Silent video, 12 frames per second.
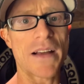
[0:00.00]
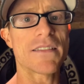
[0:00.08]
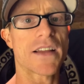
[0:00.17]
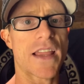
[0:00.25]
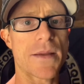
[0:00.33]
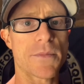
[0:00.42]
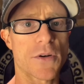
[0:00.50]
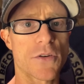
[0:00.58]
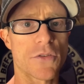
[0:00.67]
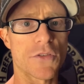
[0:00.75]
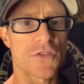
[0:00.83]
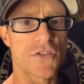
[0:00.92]
like hammer
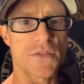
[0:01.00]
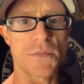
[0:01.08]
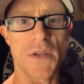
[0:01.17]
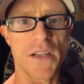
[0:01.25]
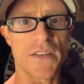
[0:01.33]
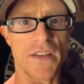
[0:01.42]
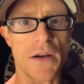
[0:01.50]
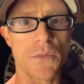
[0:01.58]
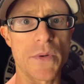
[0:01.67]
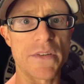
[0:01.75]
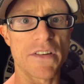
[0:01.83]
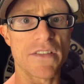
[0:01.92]
curls just because I
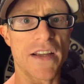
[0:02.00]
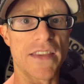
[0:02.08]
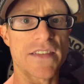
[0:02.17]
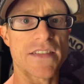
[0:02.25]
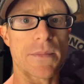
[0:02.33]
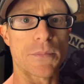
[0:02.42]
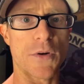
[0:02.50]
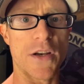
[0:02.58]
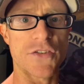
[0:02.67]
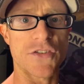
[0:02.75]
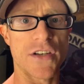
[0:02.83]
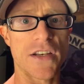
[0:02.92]
really like the
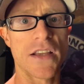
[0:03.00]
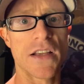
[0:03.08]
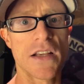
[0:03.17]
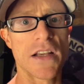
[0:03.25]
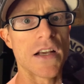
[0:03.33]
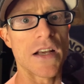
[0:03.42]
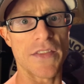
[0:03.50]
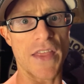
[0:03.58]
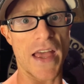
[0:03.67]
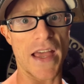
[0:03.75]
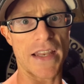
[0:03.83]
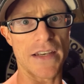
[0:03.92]
separation
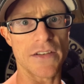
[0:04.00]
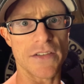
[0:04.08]
that